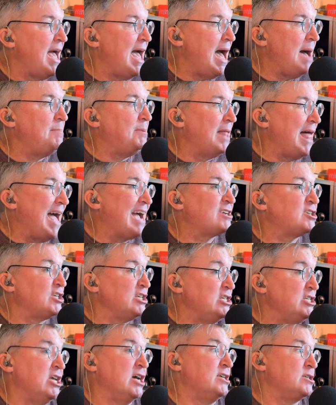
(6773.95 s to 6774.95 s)
Apple
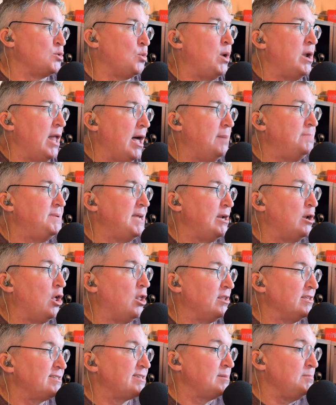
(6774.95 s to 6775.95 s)
actually does want to update
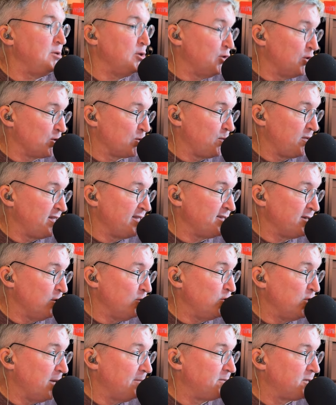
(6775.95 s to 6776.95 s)
all its computers with its new
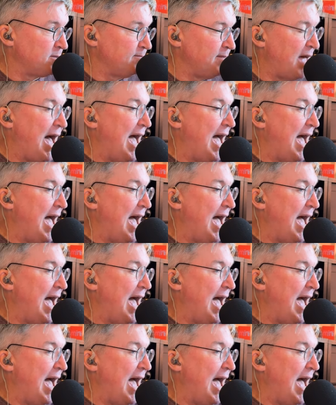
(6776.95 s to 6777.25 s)
chips.